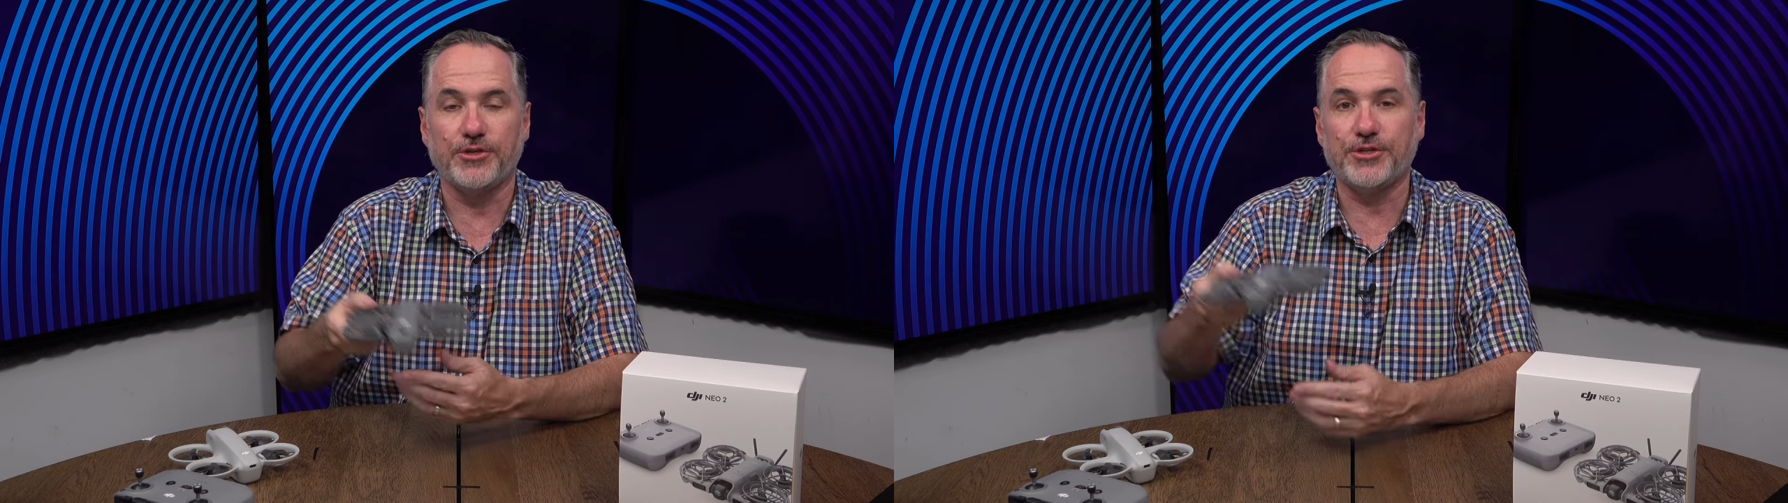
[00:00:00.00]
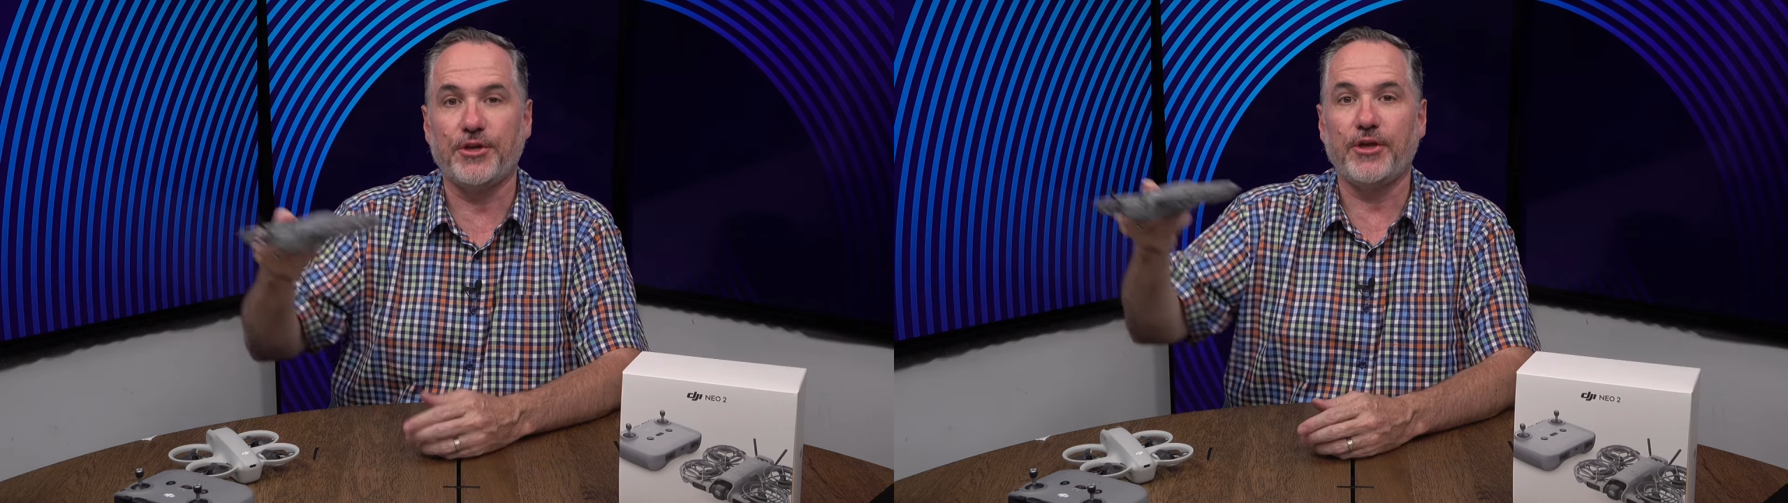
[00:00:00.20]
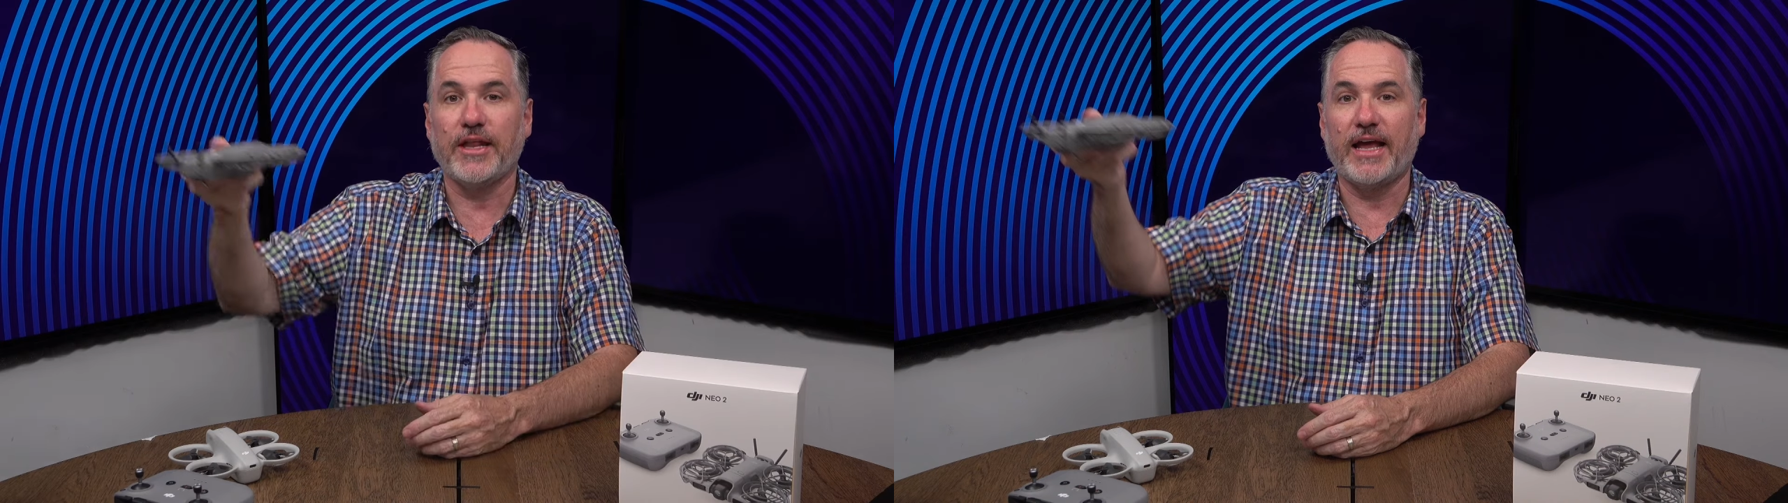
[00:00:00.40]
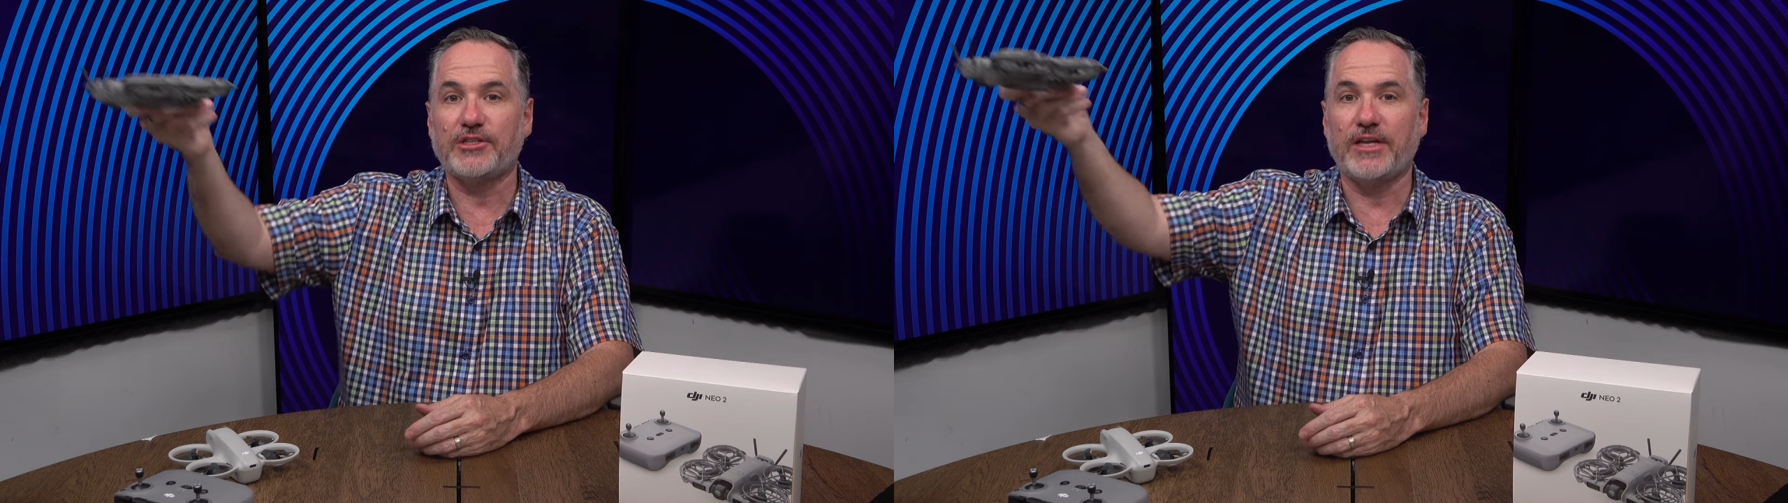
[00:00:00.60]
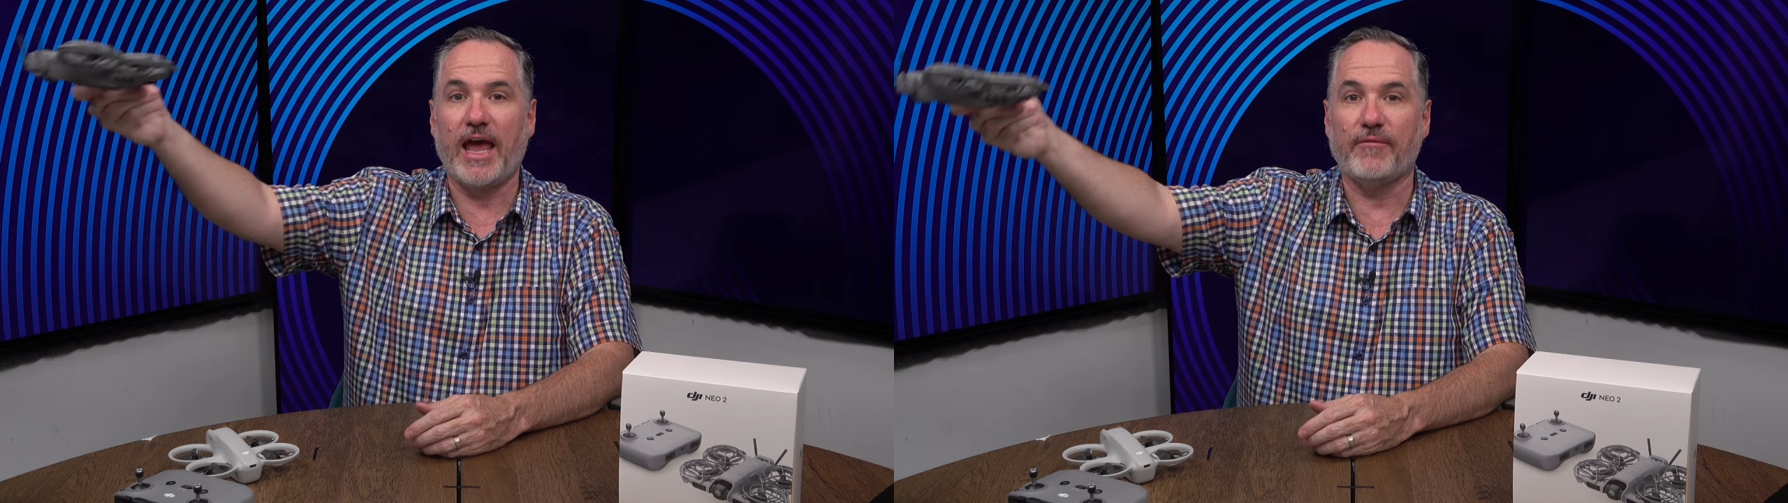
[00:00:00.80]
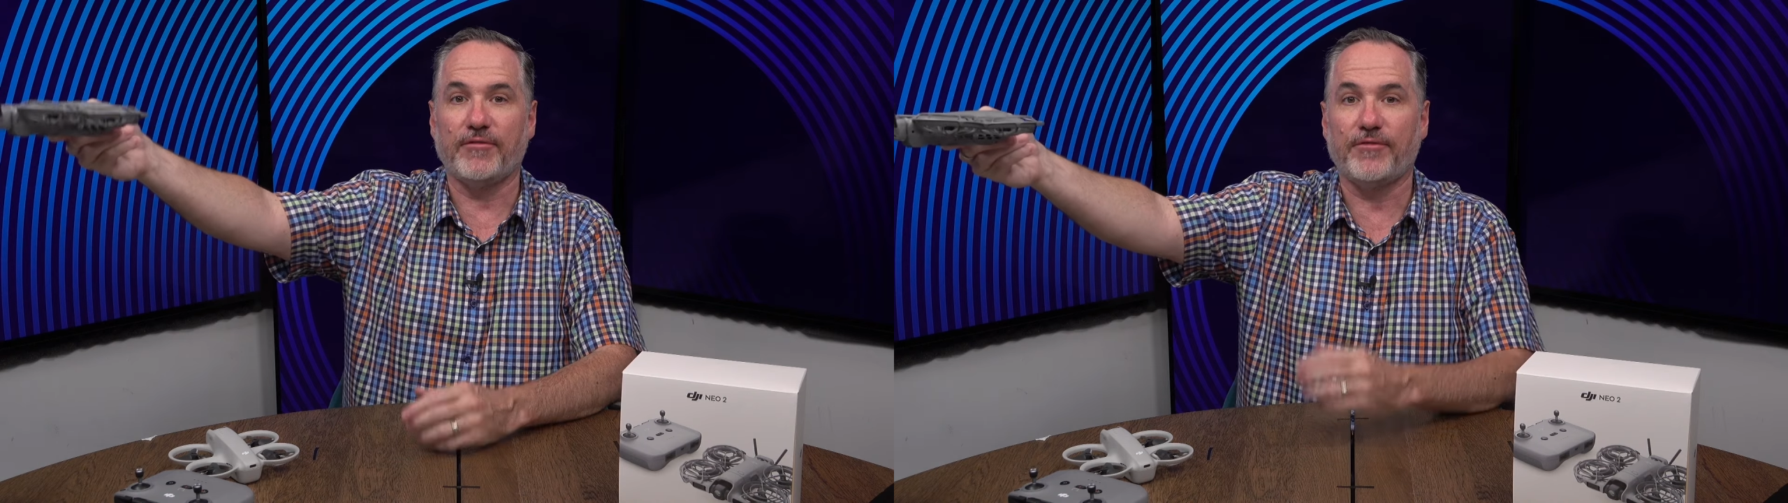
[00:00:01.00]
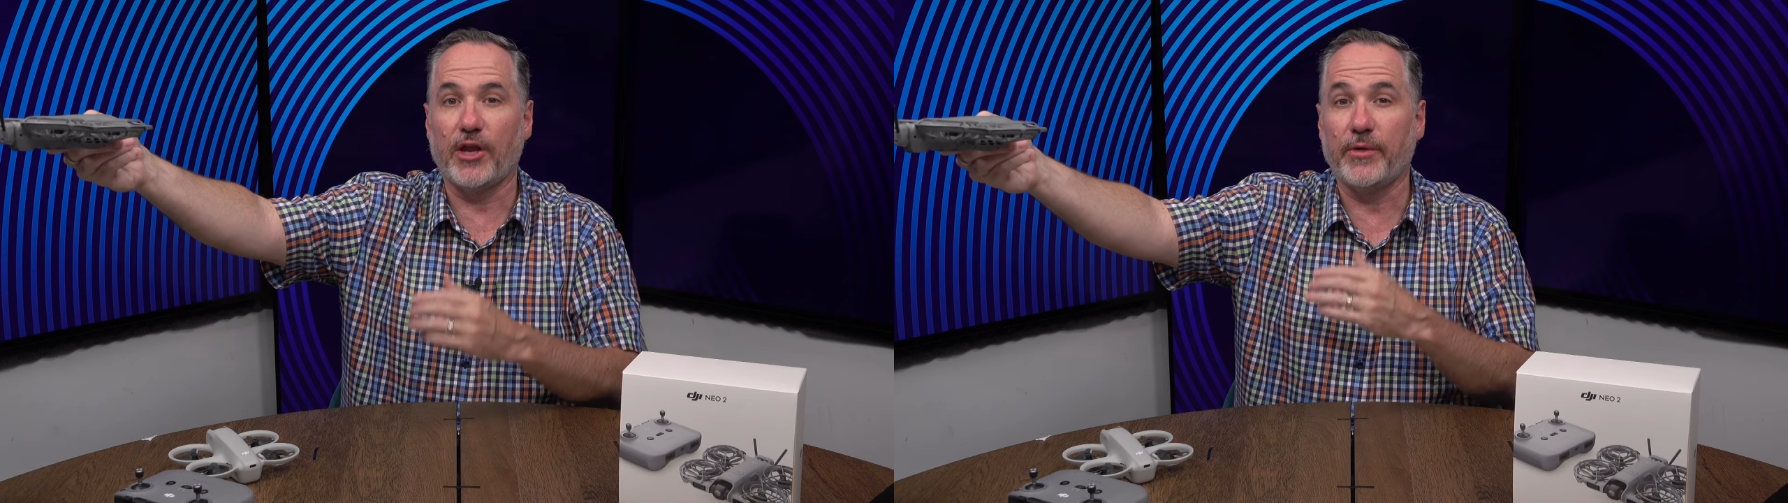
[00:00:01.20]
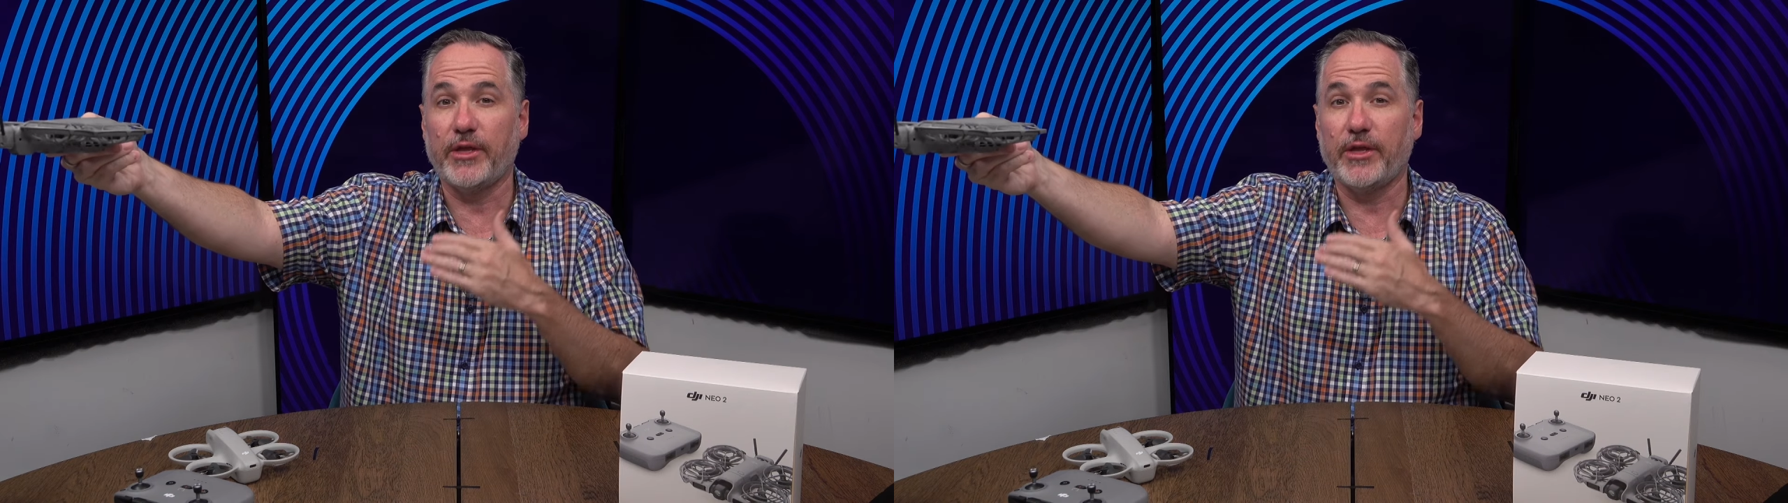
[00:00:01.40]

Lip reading: So you can actually have it following